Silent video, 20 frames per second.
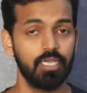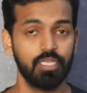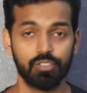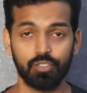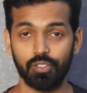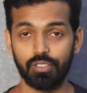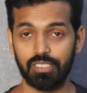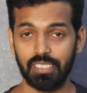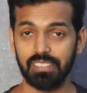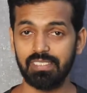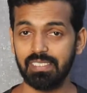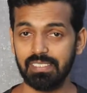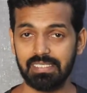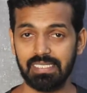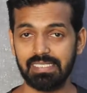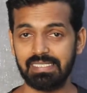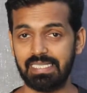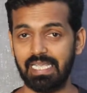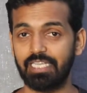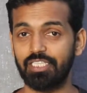so this is
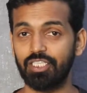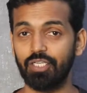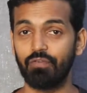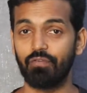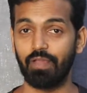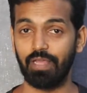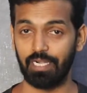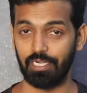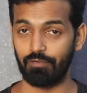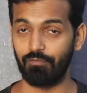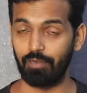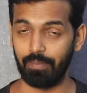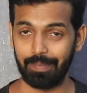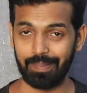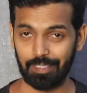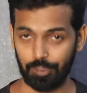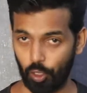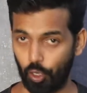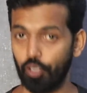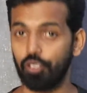the section where it will
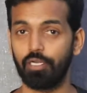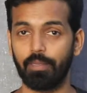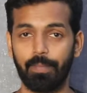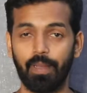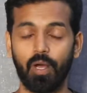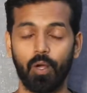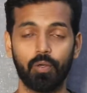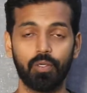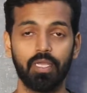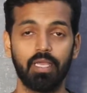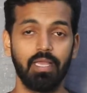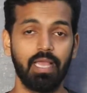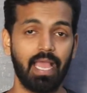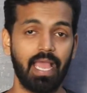be talked about,